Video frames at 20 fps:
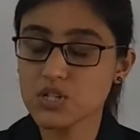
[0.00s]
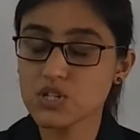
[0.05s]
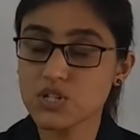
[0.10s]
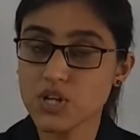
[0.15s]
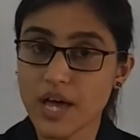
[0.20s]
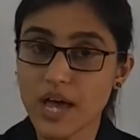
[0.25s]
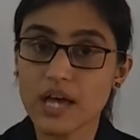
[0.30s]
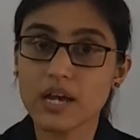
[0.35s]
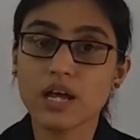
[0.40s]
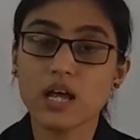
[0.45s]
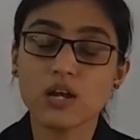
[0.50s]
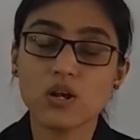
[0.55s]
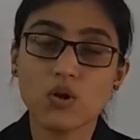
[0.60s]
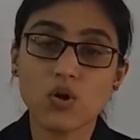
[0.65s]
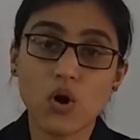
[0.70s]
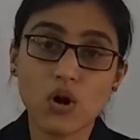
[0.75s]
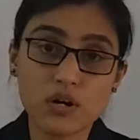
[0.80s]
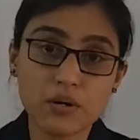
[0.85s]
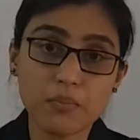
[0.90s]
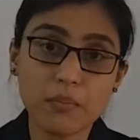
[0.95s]
share
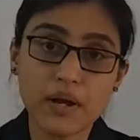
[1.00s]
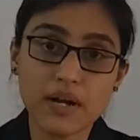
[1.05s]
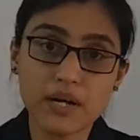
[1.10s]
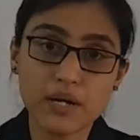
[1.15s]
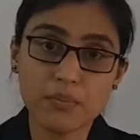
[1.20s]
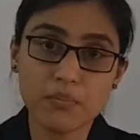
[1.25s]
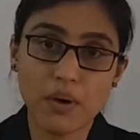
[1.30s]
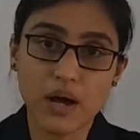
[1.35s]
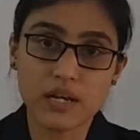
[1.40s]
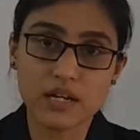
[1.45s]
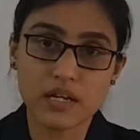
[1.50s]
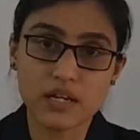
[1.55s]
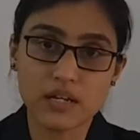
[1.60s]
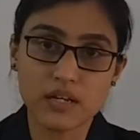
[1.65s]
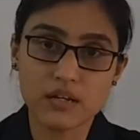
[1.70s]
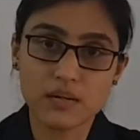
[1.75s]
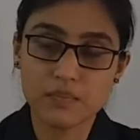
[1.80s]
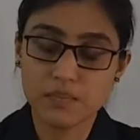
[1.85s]
allotment money,